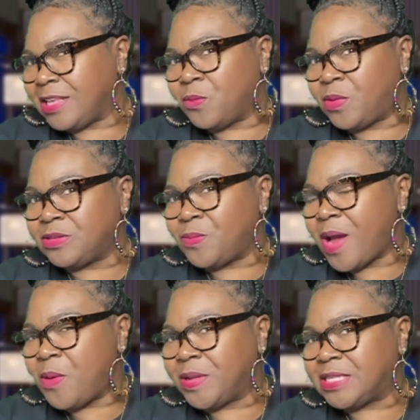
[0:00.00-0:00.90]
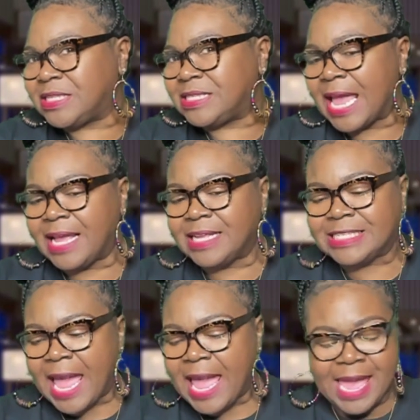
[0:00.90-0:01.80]
what's wrong with
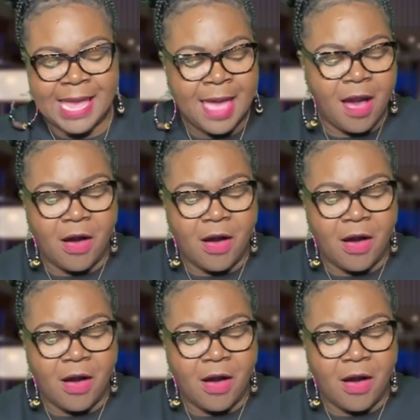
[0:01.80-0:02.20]
saying,